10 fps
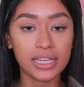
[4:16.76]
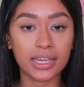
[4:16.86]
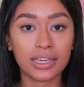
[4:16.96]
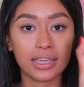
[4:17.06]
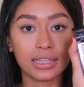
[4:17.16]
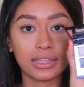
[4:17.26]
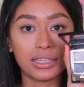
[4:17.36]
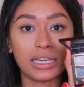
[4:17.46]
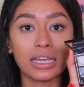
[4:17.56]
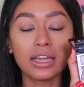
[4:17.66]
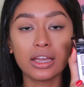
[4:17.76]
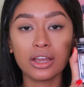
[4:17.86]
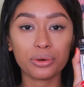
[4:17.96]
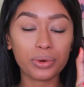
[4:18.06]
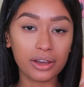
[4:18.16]
take the
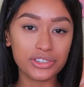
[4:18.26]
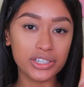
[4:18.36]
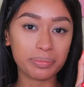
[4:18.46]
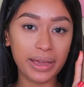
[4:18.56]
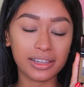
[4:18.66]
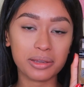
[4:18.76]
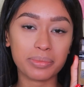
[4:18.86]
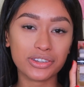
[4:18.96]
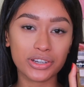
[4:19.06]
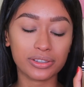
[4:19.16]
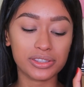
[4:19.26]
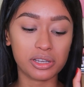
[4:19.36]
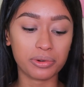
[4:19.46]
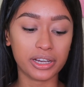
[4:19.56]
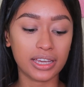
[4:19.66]
Rockchip palette by Charlotte
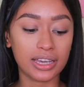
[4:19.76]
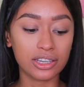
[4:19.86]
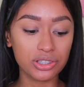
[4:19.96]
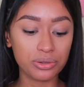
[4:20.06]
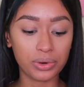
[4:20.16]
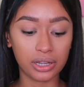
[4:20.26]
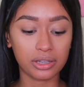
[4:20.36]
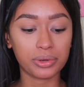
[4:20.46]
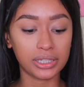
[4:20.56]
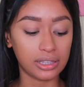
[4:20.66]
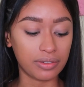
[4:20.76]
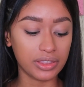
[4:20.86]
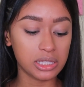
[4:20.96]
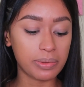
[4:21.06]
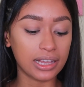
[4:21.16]
Tilbury. I actually really, really love
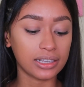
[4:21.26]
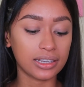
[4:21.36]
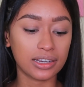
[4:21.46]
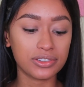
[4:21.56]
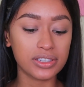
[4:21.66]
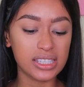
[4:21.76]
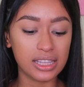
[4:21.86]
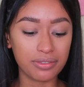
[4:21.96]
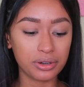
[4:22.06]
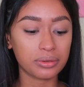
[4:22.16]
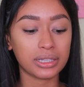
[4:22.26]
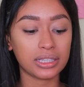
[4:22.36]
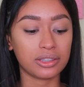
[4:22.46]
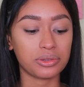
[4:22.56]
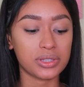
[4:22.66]
this palette. I just never
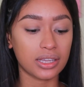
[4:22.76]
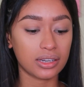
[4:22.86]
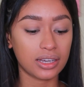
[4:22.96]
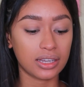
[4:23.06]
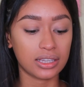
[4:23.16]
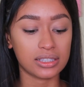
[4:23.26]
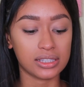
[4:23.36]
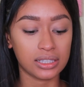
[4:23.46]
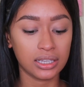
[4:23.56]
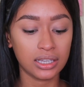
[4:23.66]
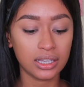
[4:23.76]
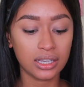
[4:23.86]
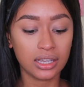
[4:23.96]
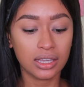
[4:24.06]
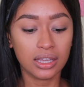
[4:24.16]
really use it because,
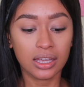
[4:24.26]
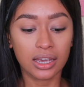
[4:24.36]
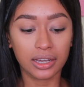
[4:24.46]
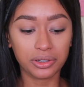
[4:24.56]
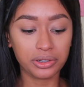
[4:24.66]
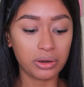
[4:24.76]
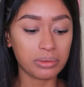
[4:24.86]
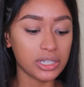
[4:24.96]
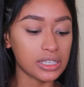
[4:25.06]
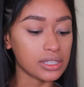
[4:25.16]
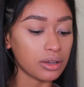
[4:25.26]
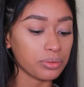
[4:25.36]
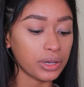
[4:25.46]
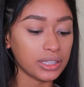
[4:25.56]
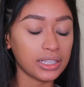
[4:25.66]
I don't know, I'm just
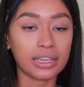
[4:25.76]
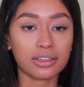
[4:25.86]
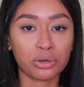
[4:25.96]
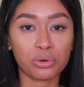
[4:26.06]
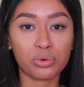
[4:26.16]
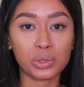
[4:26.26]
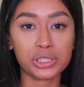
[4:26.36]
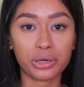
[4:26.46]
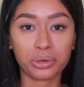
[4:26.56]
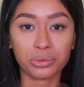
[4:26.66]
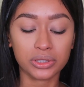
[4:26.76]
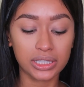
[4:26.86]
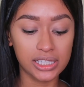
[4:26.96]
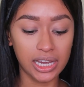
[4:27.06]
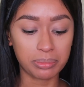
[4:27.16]
not really like a cool
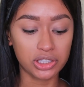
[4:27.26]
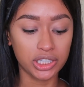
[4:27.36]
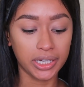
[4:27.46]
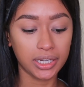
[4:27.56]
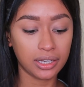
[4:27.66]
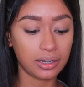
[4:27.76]
toned type of chick.